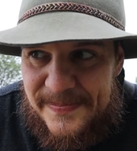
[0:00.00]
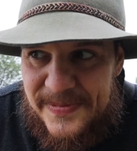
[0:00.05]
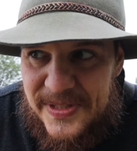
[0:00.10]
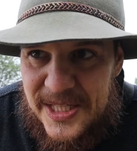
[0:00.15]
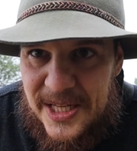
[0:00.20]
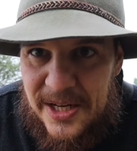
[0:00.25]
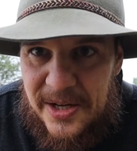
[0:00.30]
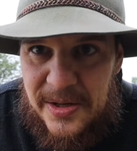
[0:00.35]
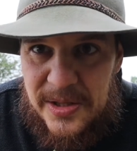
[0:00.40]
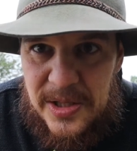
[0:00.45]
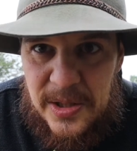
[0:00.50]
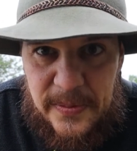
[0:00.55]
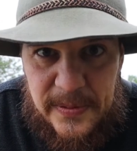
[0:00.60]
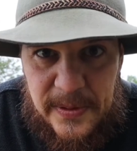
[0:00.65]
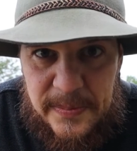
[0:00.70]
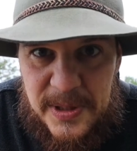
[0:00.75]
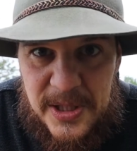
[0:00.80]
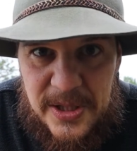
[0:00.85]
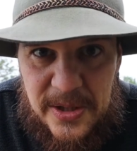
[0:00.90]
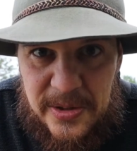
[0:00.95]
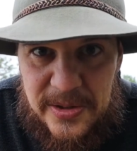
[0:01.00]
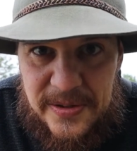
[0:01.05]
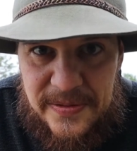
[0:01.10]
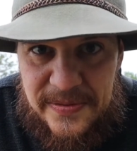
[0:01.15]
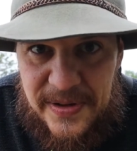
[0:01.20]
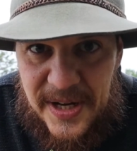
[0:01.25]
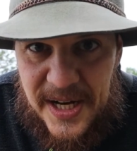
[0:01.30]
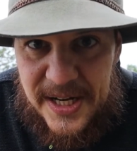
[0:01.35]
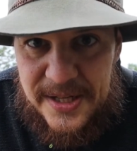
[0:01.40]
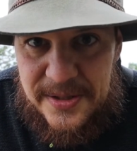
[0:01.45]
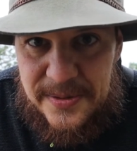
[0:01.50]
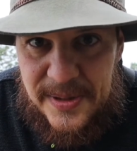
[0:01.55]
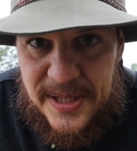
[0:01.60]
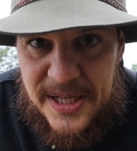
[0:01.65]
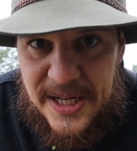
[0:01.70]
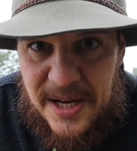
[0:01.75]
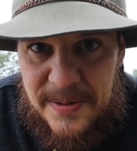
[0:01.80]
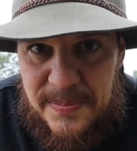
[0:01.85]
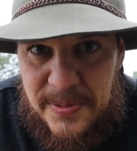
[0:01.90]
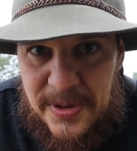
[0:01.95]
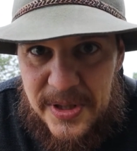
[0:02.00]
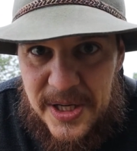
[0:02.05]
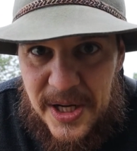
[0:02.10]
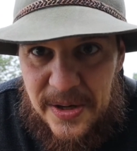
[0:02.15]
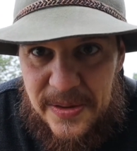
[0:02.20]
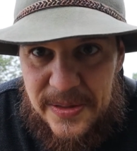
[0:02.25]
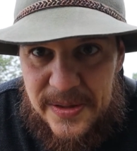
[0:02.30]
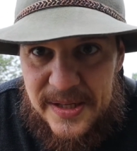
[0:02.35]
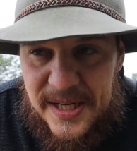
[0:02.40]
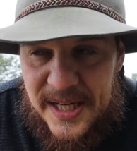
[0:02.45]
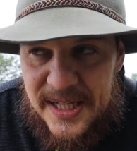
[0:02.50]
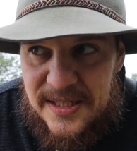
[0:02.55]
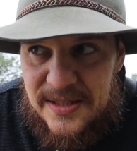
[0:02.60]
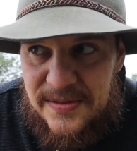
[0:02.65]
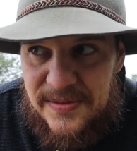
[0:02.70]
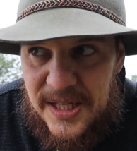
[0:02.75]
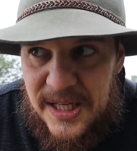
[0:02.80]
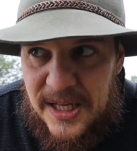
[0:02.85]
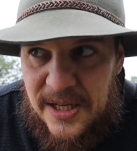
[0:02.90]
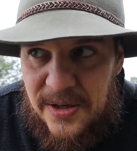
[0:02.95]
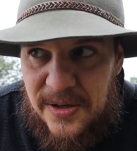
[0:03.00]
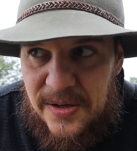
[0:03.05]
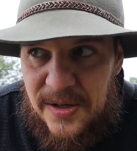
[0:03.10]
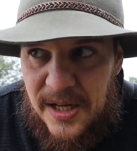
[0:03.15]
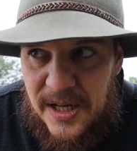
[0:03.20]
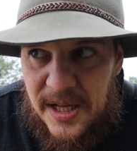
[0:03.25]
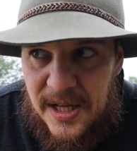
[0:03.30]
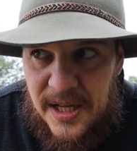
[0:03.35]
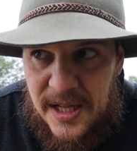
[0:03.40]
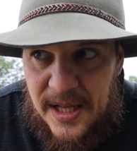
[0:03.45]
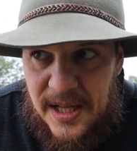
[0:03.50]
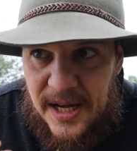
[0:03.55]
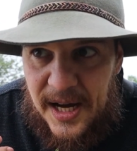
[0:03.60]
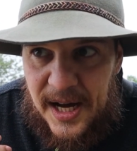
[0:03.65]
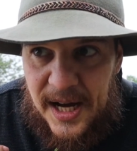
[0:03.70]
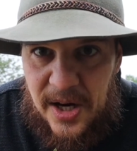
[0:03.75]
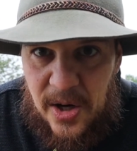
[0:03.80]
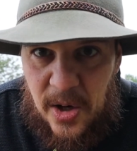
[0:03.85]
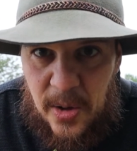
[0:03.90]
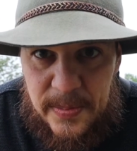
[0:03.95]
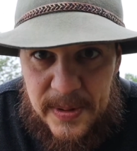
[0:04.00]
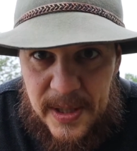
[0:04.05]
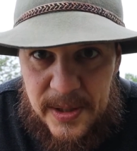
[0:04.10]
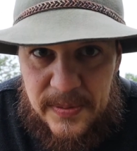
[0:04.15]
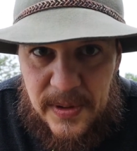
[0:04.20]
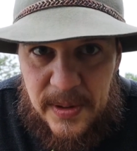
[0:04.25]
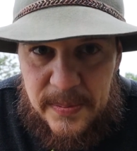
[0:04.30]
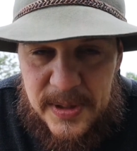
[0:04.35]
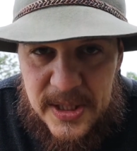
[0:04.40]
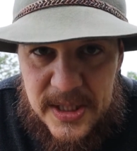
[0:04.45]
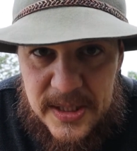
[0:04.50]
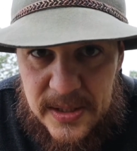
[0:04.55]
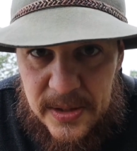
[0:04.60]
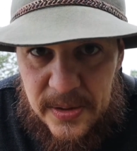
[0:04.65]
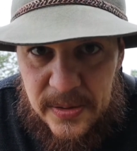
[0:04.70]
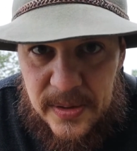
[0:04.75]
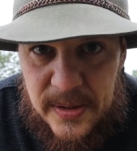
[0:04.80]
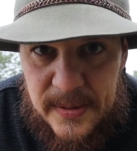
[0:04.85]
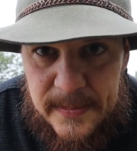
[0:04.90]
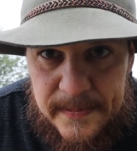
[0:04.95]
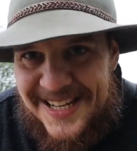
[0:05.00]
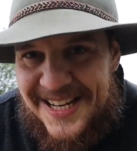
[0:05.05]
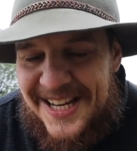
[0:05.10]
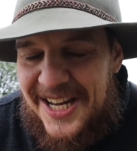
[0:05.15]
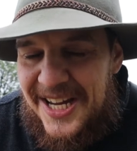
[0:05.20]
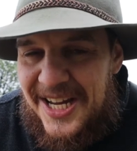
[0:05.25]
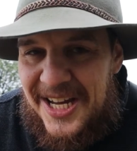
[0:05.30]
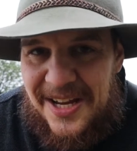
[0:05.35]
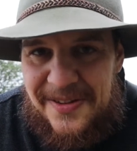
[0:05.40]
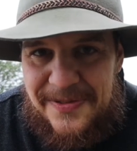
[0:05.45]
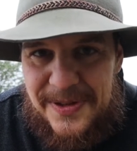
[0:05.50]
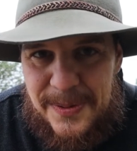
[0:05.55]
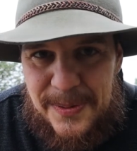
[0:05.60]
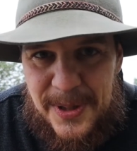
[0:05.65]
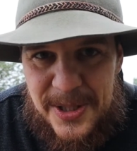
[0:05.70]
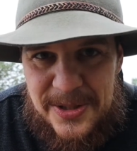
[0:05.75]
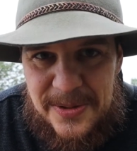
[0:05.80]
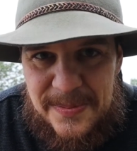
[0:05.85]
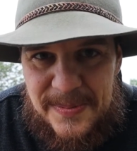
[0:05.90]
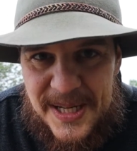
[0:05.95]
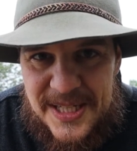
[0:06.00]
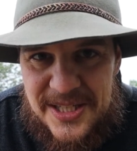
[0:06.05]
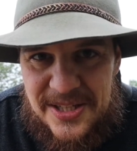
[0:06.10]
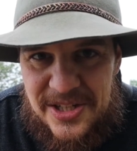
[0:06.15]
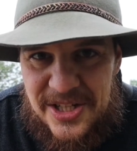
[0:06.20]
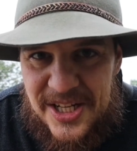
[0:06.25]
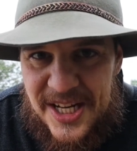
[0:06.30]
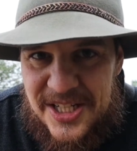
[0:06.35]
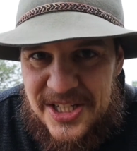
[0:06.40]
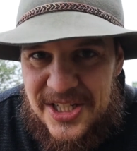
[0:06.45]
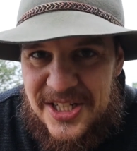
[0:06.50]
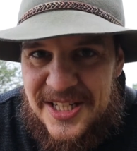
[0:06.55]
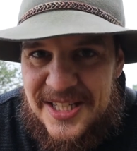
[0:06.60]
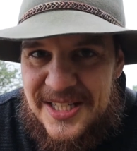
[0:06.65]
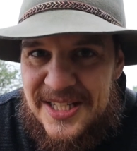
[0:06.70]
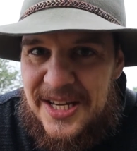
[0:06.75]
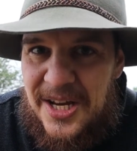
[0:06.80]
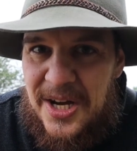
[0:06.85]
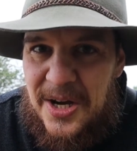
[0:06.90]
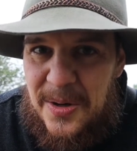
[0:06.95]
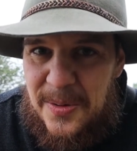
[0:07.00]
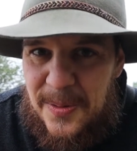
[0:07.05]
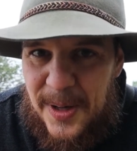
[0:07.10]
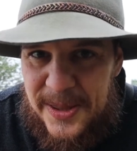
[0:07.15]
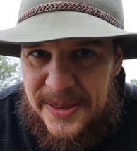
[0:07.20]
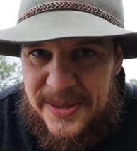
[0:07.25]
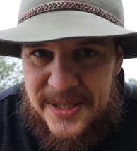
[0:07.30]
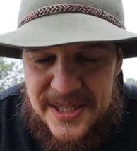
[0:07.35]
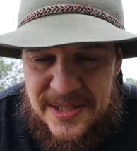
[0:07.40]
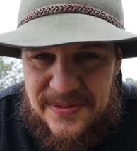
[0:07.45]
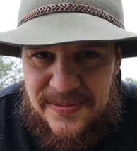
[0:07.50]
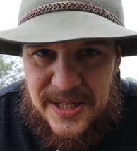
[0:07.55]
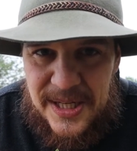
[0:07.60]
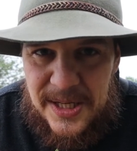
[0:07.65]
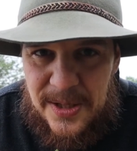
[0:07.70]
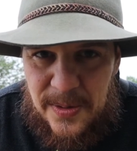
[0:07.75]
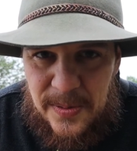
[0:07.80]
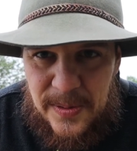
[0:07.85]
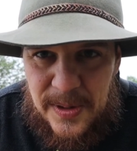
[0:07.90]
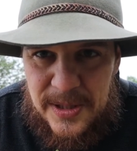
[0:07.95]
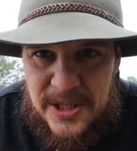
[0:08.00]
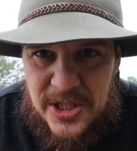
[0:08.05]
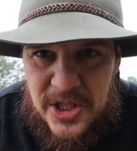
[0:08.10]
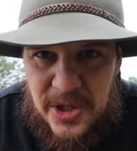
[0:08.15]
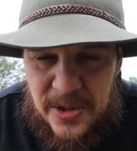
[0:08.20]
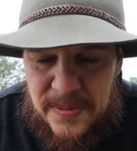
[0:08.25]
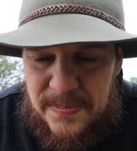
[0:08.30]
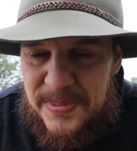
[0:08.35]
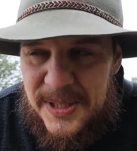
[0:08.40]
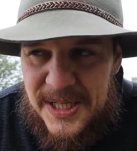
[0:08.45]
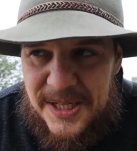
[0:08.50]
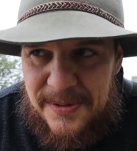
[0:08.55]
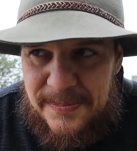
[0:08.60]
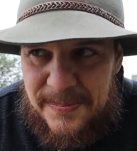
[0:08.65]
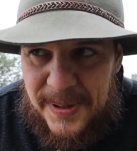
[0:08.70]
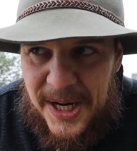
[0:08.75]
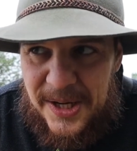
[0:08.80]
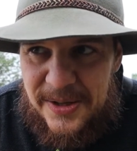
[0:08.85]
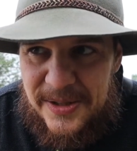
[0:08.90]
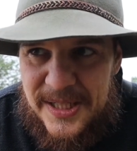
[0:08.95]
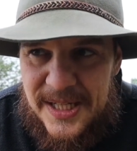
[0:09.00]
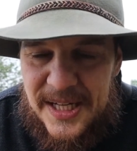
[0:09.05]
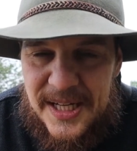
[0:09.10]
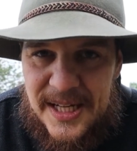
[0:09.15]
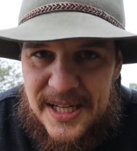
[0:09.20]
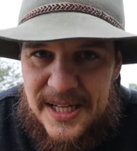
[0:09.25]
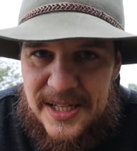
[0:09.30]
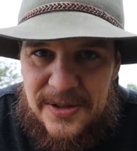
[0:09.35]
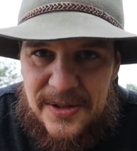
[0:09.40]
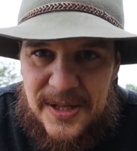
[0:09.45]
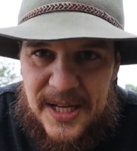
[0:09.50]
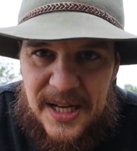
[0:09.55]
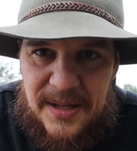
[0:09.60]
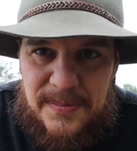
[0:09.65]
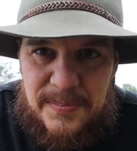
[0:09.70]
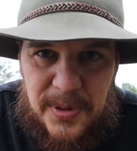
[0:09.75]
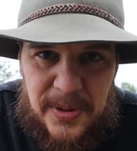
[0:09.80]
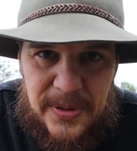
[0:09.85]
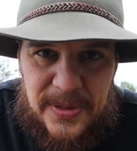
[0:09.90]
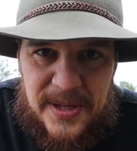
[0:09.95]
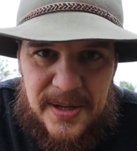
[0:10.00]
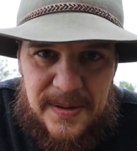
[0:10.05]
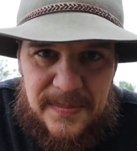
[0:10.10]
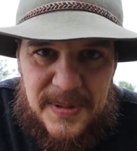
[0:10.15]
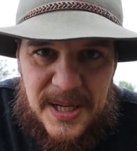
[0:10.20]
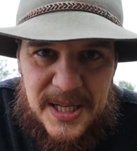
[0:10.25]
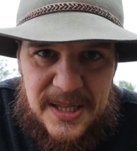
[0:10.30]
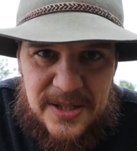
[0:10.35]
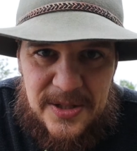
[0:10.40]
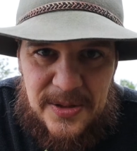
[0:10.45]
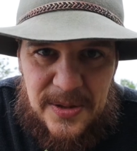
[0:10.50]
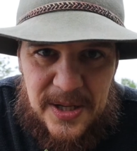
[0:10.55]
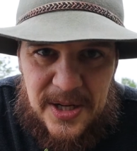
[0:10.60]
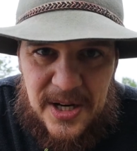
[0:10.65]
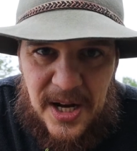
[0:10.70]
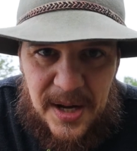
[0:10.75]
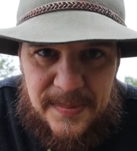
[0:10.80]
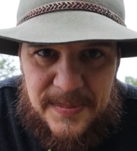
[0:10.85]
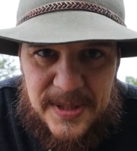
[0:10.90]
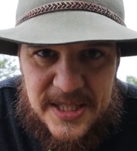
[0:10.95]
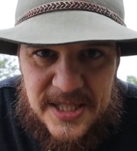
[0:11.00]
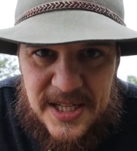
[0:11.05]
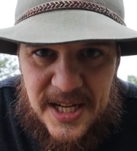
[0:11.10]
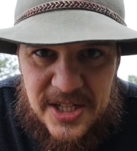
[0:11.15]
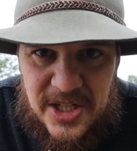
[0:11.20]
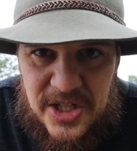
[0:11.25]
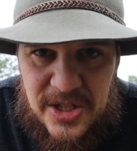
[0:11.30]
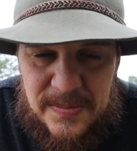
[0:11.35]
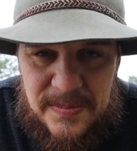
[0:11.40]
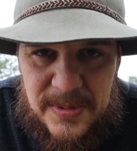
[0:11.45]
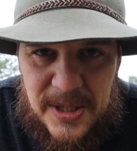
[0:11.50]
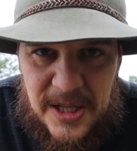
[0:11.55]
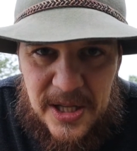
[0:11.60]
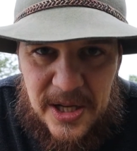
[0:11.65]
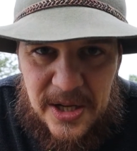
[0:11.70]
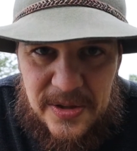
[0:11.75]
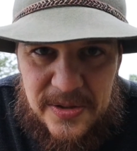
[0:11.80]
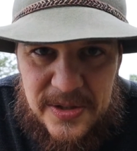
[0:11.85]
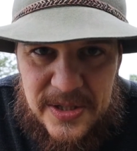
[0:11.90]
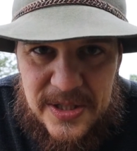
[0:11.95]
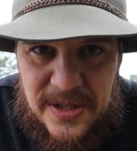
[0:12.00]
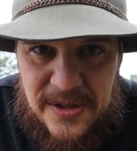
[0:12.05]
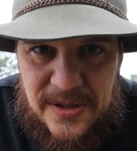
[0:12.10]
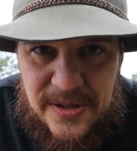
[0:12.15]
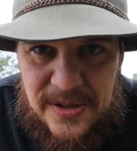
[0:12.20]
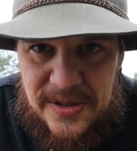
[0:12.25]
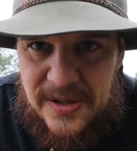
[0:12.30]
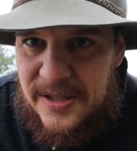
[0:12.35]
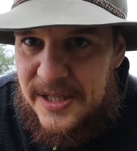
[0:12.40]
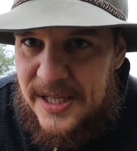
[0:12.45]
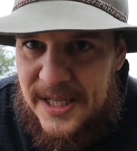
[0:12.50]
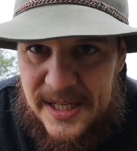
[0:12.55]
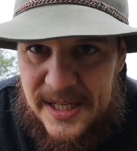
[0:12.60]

so you will be notified when I put out the next video. I hope that will be soon. If you want to make suggestions what this video should be about, you can put them into the comment section below so